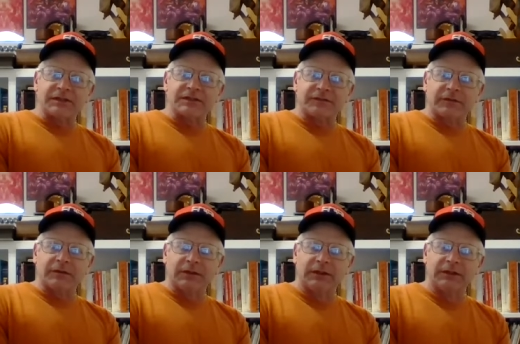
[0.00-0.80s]
is
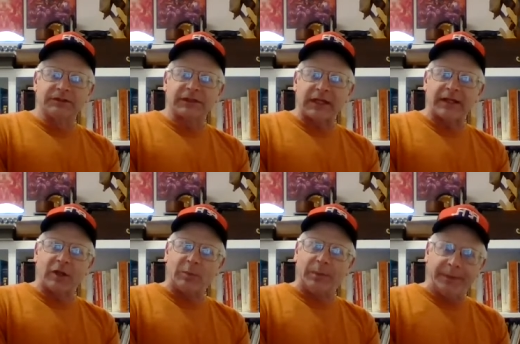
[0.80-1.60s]
for to kind of
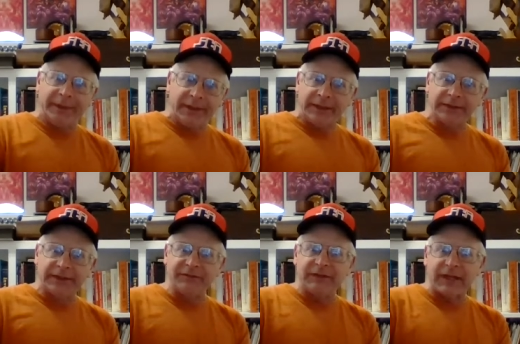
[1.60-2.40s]
help
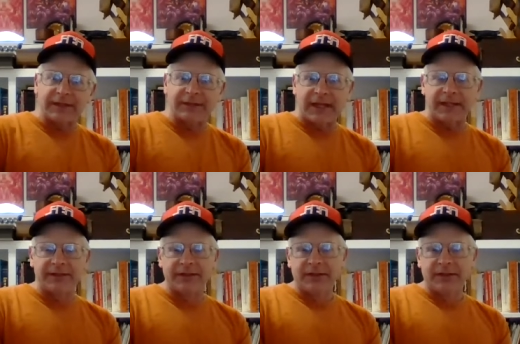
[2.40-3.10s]
alleviate that